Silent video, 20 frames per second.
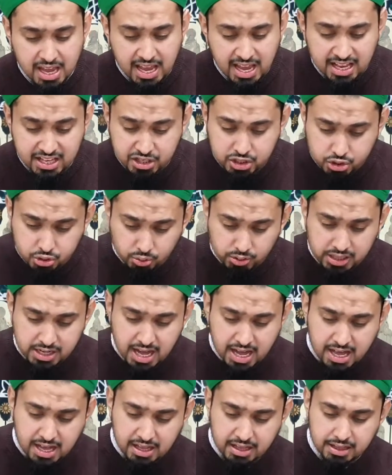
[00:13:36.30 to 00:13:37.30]
is
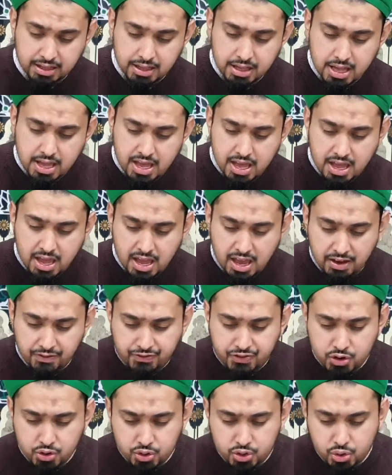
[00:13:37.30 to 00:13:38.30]
sunnah.
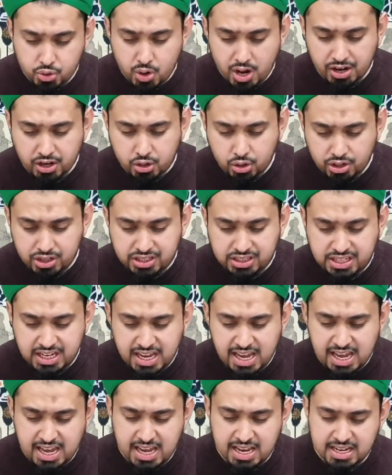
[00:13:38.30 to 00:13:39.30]
If you do a good
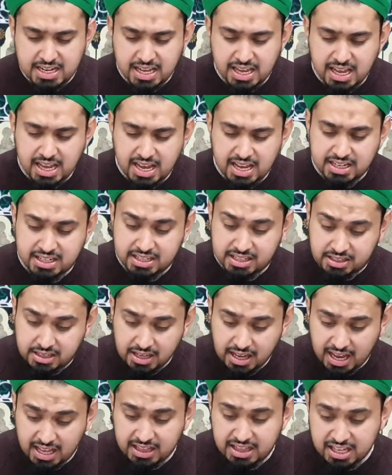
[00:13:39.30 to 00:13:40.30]
deed
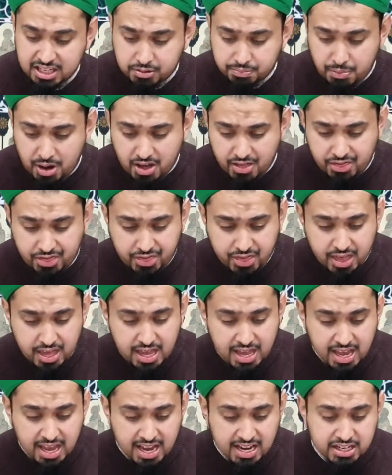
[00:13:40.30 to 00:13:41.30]
in this month,
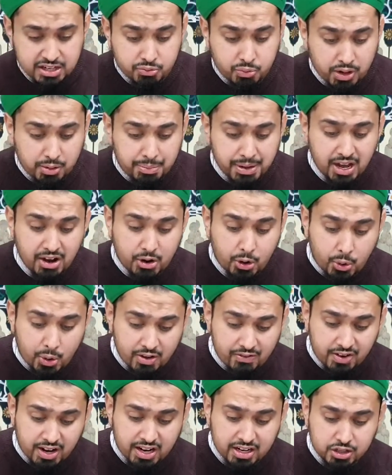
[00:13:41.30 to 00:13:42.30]
it will be
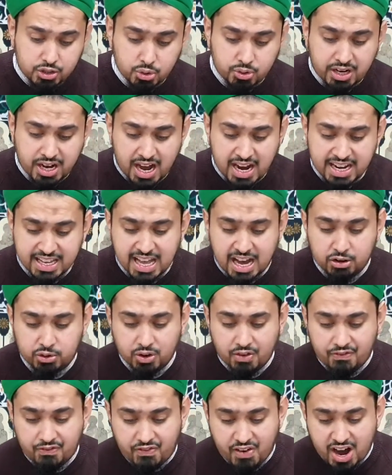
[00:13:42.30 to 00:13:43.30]
equivalent to carrying out
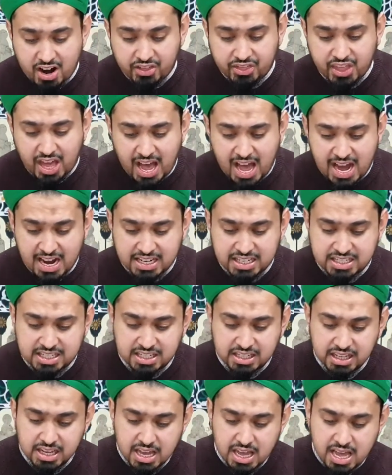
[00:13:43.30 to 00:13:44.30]
a fard act
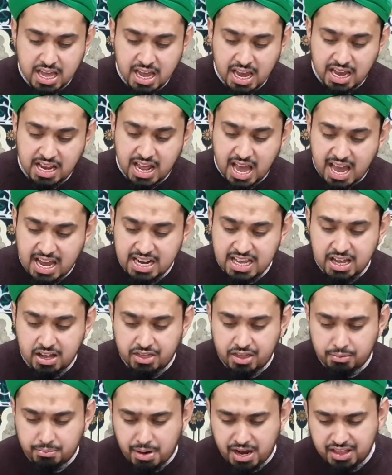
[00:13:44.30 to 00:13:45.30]
in any
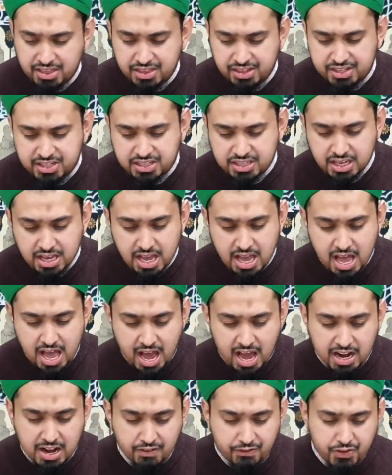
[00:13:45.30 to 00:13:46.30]
other months.
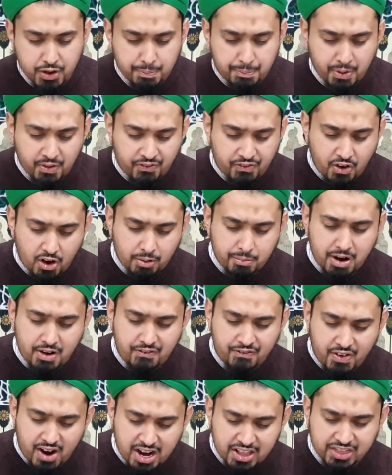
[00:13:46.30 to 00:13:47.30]
And if you perform a
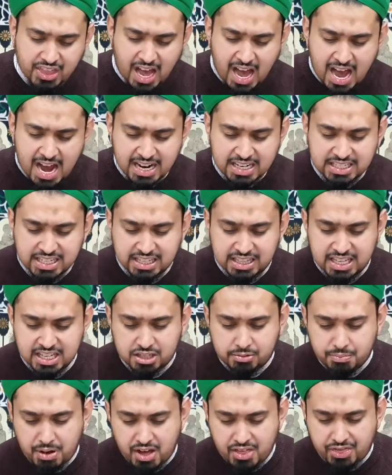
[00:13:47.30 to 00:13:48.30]
fard act in
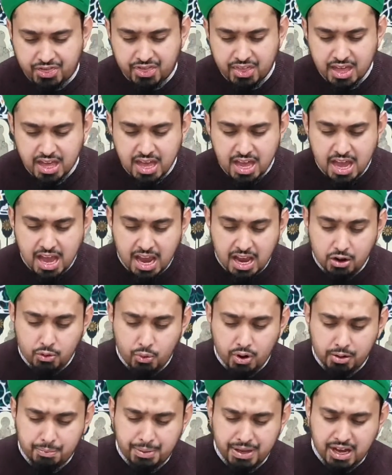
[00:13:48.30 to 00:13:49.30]
this month, it
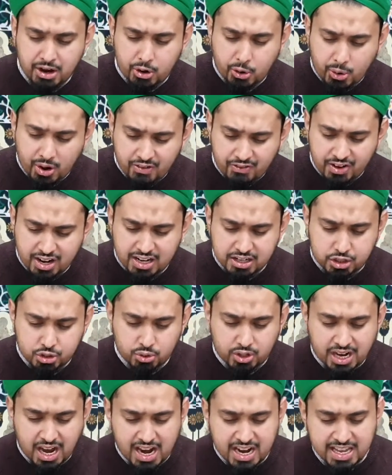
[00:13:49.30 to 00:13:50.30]
will be equivalent to
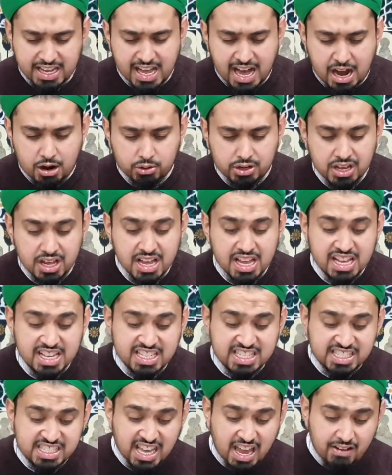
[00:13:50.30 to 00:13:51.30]
carrying out
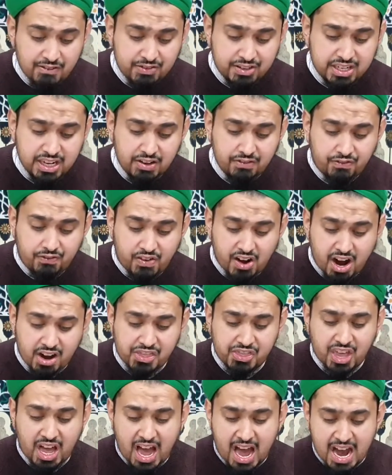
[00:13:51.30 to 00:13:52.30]
70
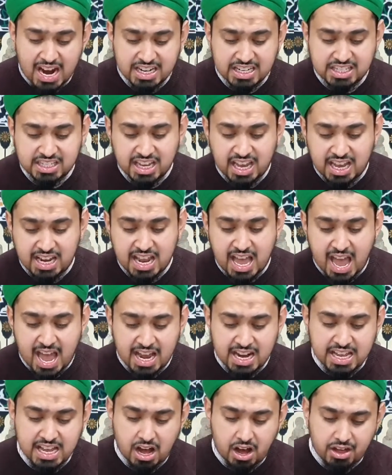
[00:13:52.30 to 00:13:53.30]
fard acts in
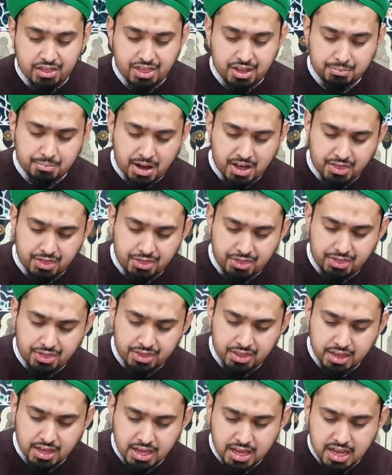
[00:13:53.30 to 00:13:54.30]
any other month.
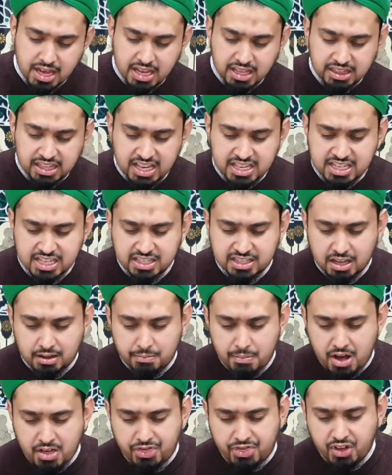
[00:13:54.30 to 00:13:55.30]
This is the
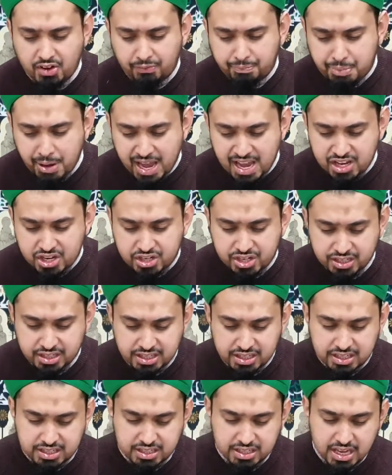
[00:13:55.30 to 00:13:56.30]
month of
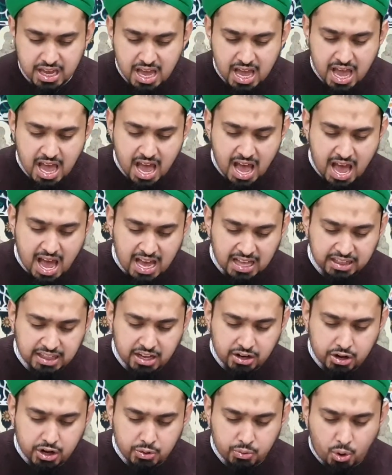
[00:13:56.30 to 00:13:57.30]
patience, and
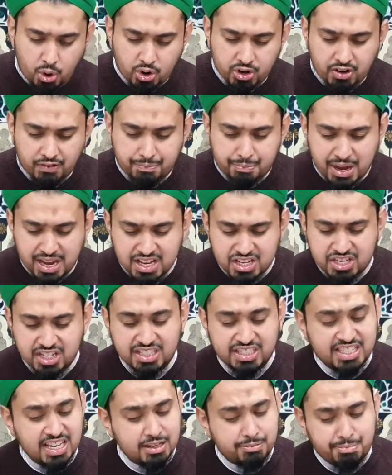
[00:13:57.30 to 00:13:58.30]
the reward of
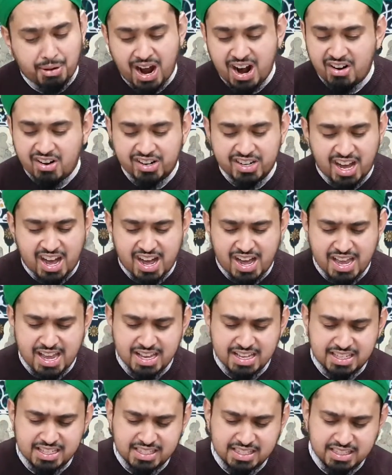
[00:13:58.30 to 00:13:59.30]
patience is
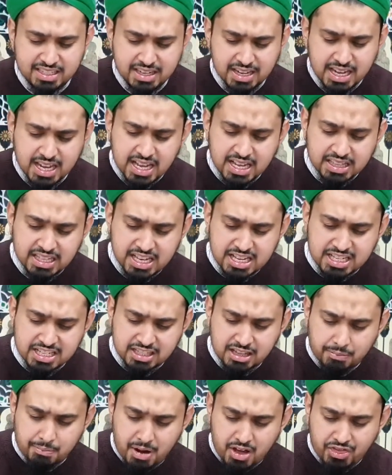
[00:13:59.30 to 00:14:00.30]
paradise. This is
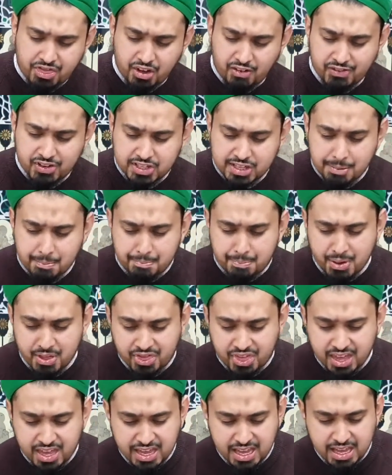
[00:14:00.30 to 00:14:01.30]
the month of
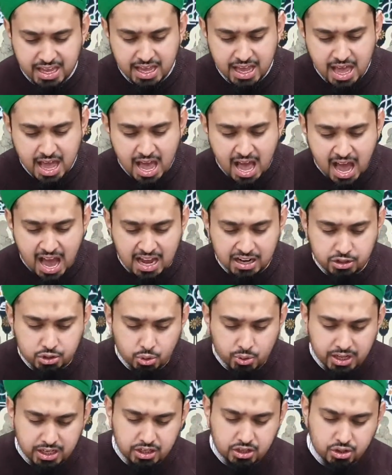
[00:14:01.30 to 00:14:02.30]
sympathy and
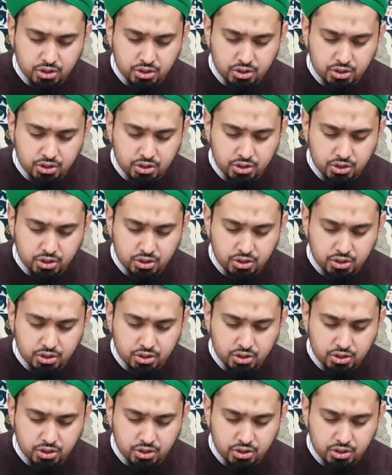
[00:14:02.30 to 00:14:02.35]
doing